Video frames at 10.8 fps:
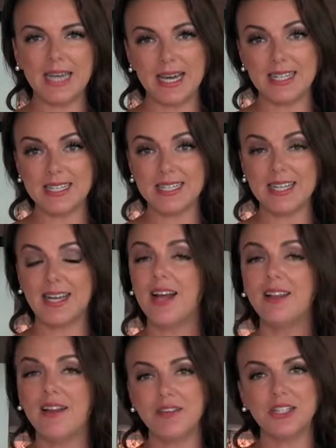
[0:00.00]
guests, and I
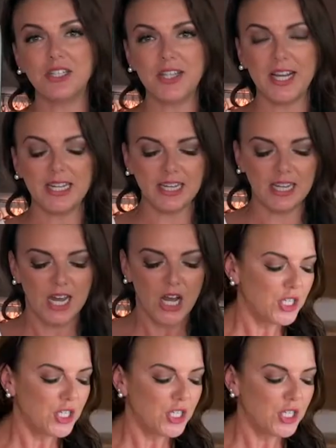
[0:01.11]
love entertaining.